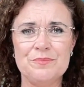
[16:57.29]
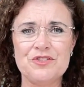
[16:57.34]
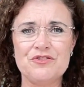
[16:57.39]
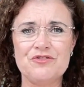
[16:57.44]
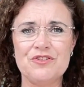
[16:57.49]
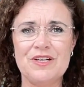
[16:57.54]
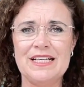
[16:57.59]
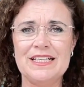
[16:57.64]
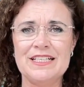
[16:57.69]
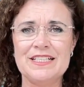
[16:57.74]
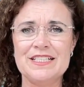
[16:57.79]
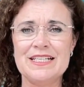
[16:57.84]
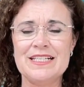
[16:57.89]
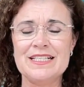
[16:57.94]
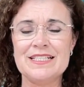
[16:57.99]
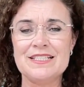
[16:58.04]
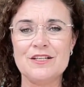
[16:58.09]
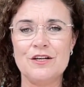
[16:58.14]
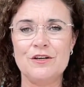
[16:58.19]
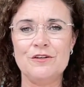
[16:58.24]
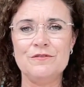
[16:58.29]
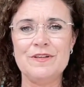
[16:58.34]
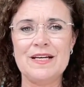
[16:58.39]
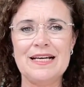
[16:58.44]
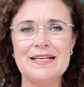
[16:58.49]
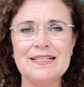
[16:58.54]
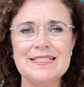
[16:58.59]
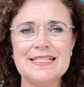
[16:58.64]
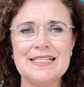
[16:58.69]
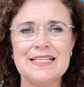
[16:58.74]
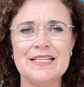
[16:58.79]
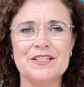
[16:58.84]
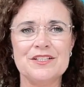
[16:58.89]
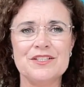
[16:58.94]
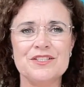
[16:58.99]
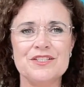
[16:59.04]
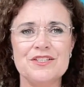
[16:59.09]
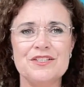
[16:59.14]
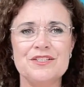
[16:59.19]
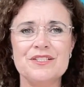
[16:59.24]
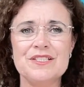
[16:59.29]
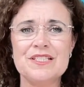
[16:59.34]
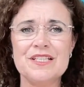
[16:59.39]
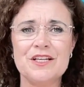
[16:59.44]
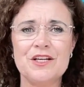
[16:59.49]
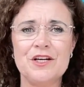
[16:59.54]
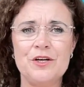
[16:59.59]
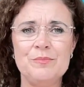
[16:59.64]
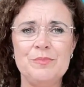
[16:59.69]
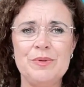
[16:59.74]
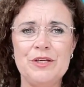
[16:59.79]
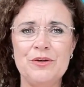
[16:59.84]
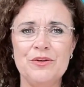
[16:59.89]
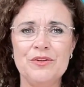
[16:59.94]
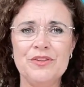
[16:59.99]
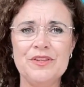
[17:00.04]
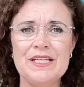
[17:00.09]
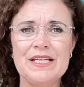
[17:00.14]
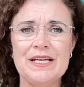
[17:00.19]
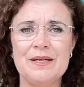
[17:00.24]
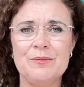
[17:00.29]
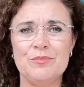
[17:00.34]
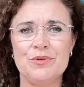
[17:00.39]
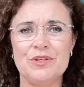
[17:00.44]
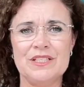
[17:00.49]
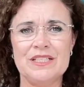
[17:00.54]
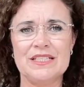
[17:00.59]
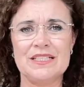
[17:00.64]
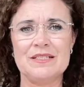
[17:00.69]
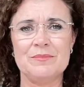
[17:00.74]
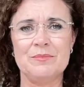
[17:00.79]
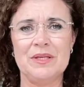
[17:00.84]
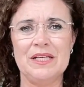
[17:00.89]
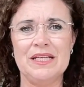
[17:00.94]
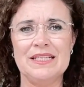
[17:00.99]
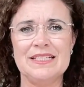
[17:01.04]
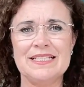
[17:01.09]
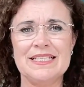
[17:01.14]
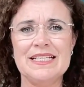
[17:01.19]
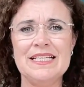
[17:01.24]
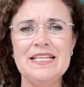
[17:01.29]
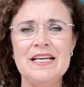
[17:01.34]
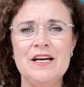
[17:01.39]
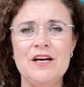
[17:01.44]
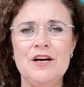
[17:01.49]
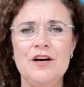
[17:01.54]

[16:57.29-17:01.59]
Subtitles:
strategy to solve housing concerns that go beyond the unpredictability